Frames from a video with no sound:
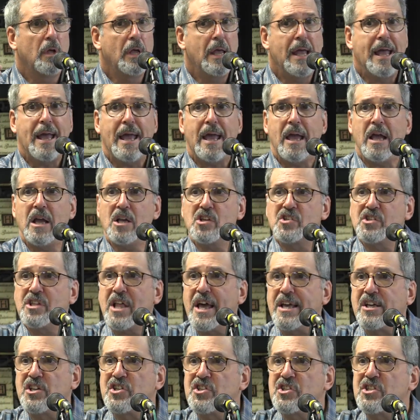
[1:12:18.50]
is like
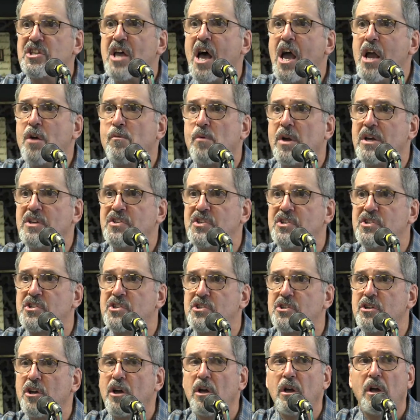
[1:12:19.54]
Cyrus
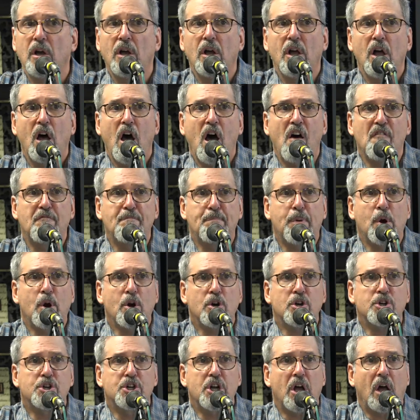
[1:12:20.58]
of
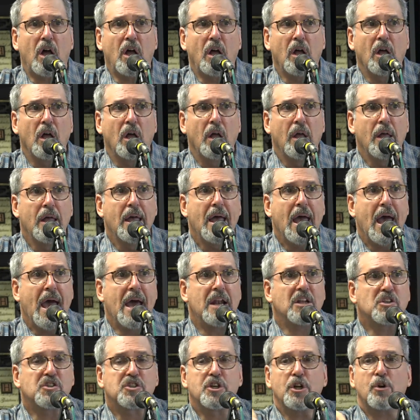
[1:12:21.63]
Persia and is
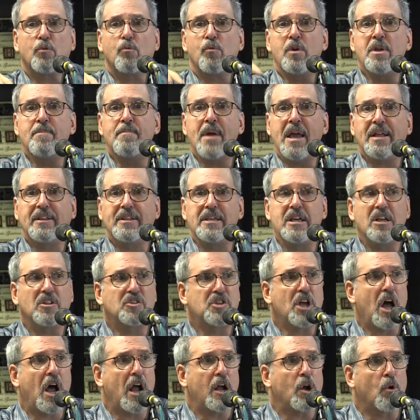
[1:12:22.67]
going to remake the
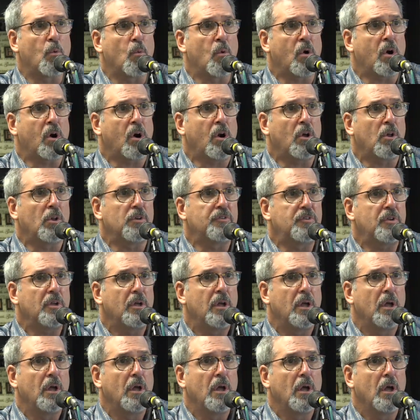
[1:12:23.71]
entire world,
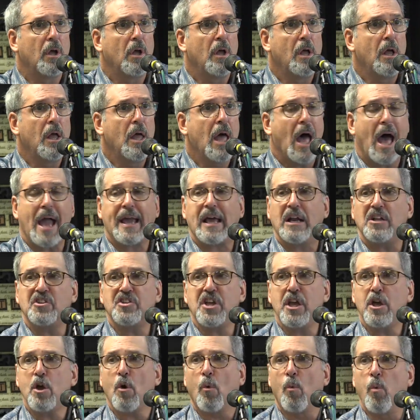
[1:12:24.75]
I got to tell you,
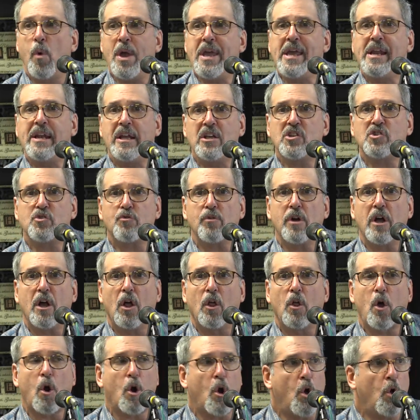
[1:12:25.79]
we in Israel are
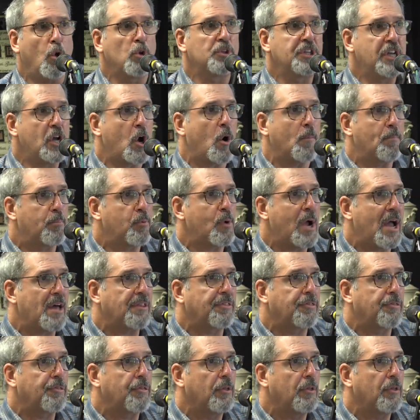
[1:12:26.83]
holding our breath,